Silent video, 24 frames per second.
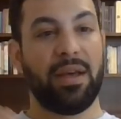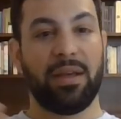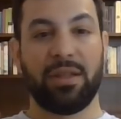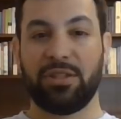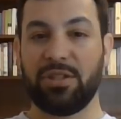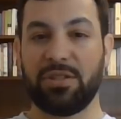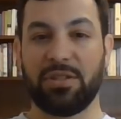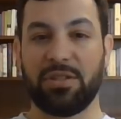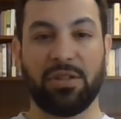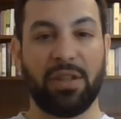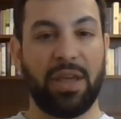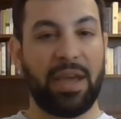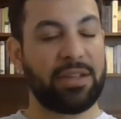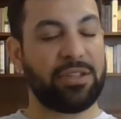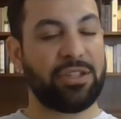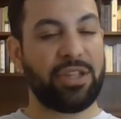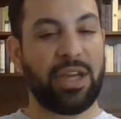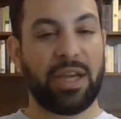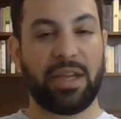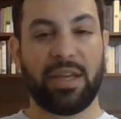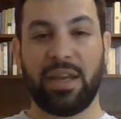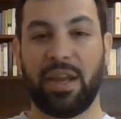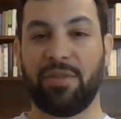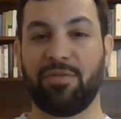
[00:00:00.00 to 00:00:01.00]
Just
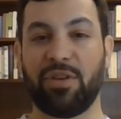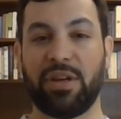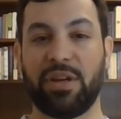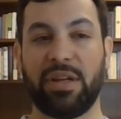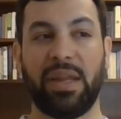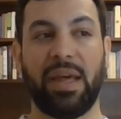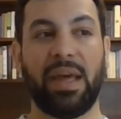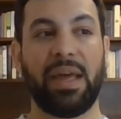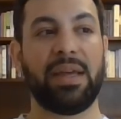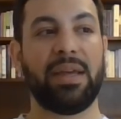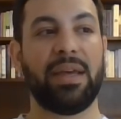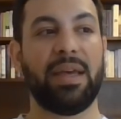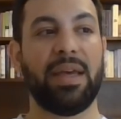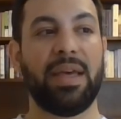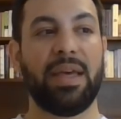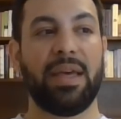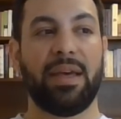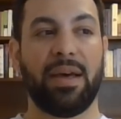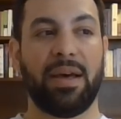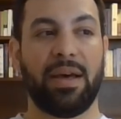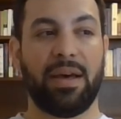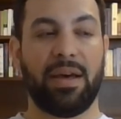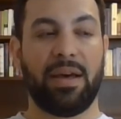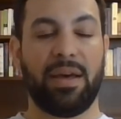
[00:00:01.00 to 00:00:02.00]
check it every day,
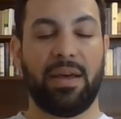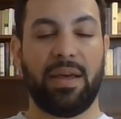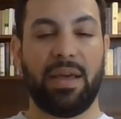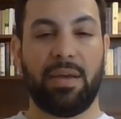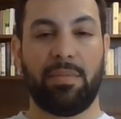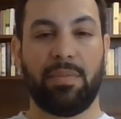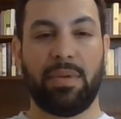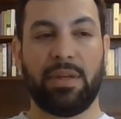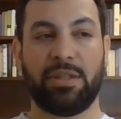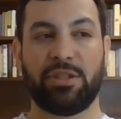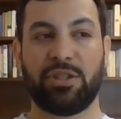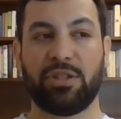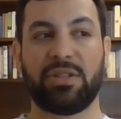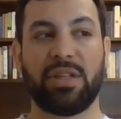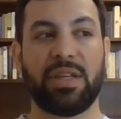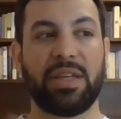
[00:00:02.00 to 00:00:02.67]
just